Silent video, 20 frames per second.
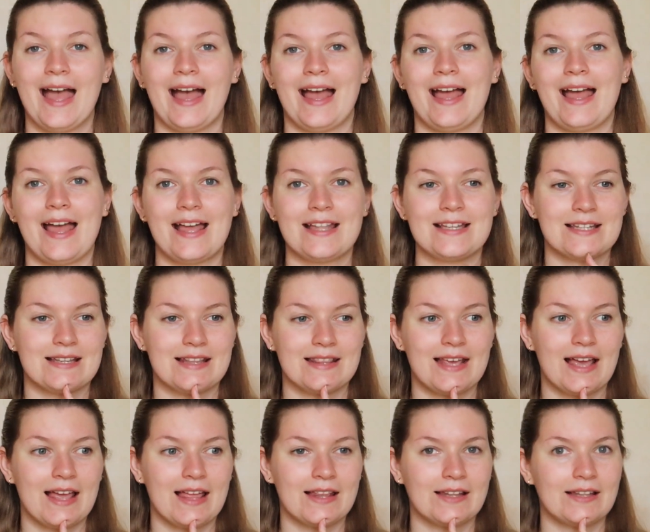And
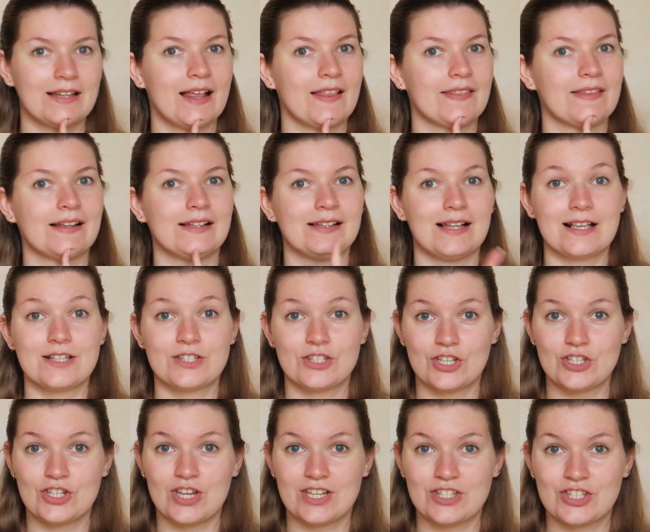then the last
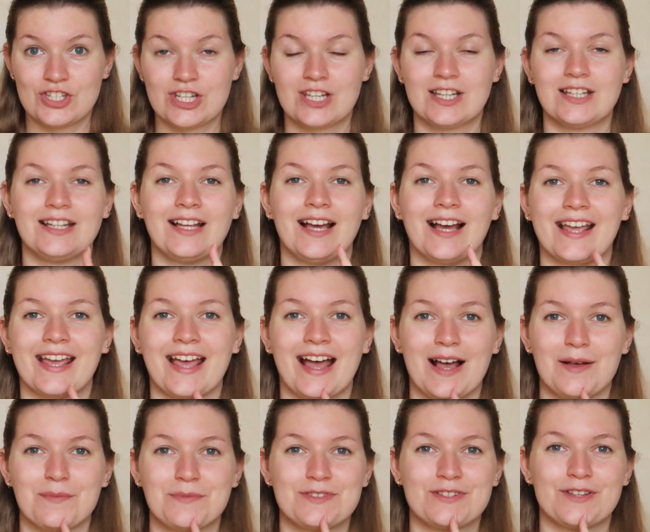suggestion
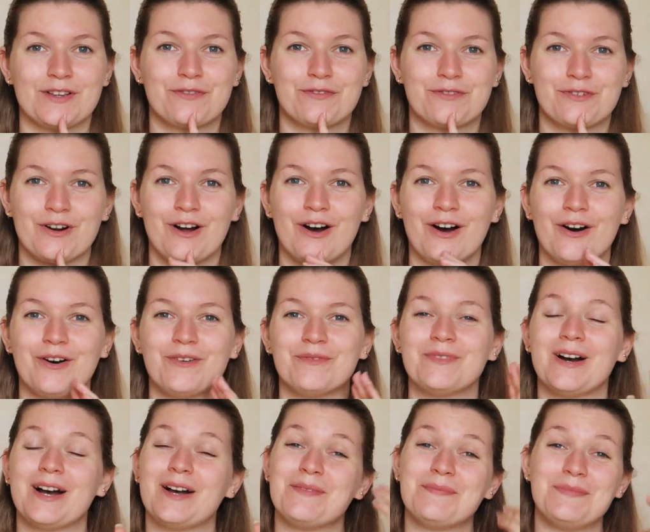comes
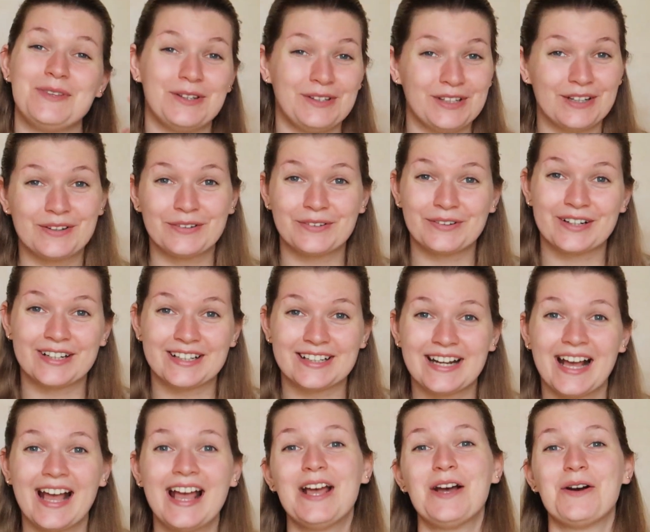from
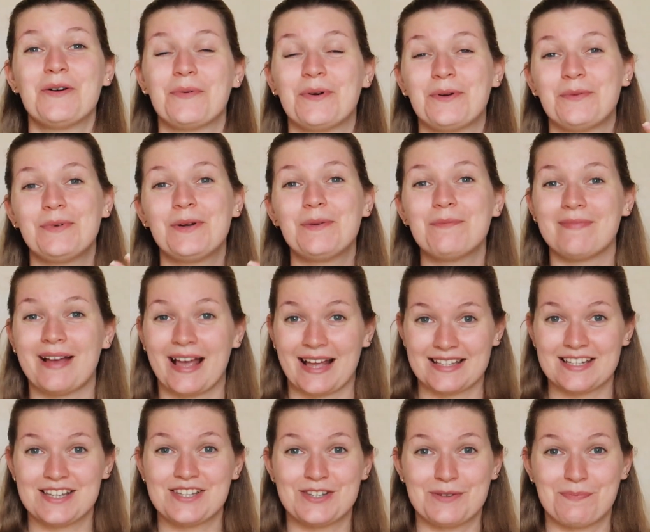Municorn. When we
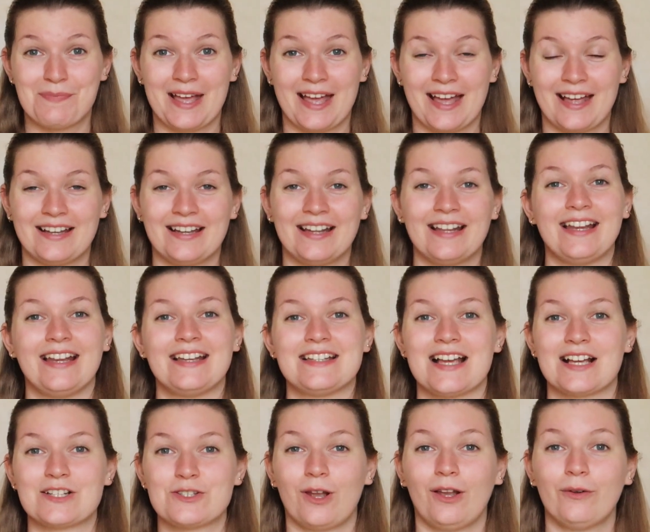met in Japan, it
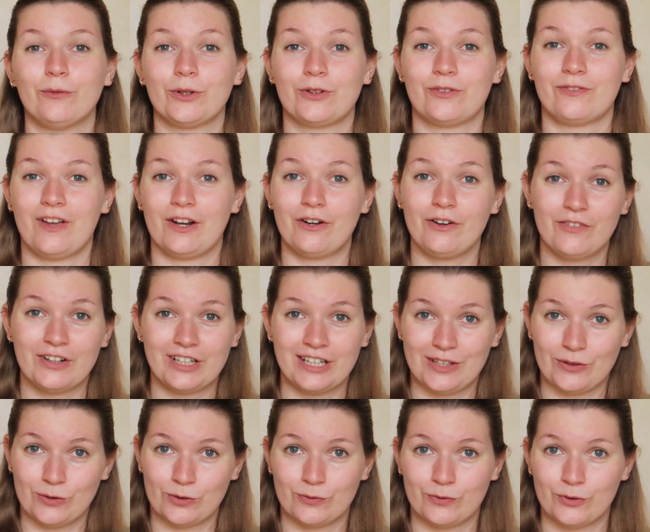actually was very
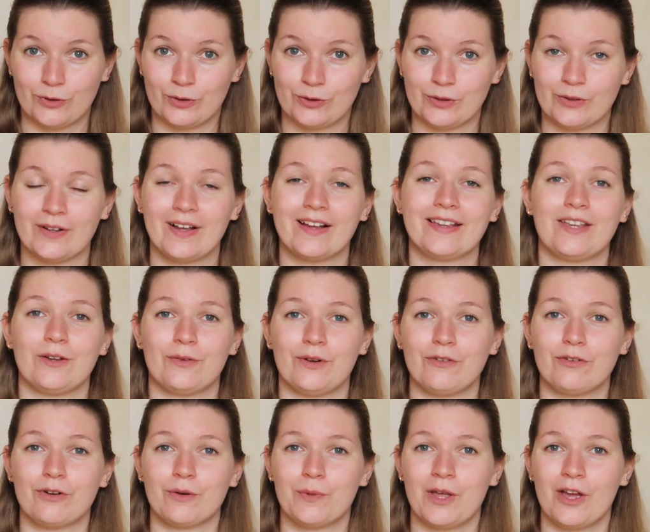useful
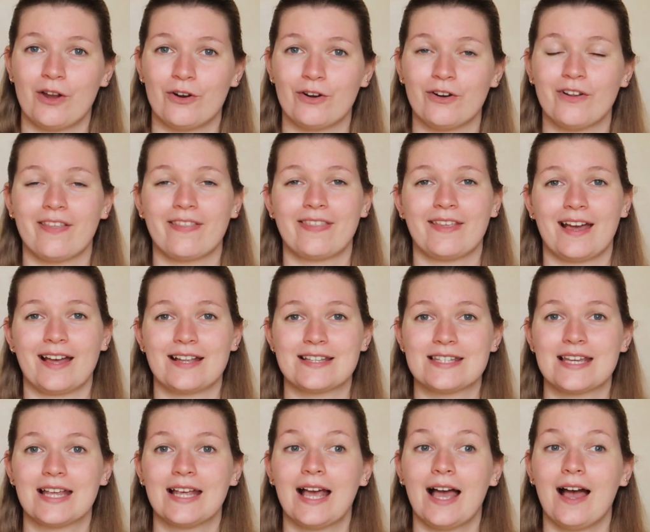hearing from her
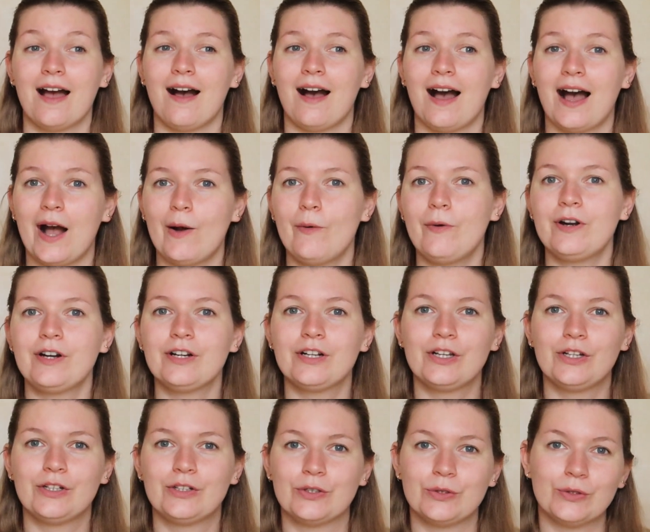that our
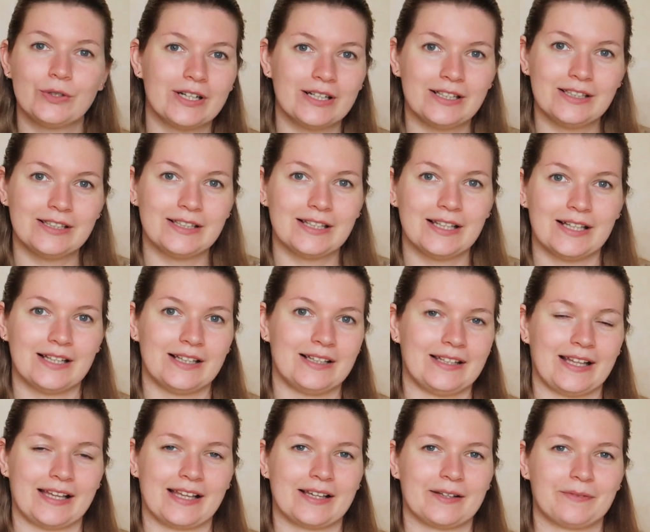Google,
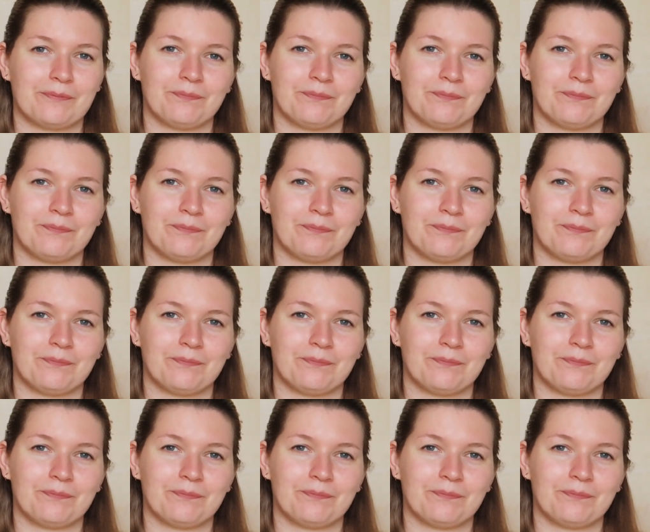like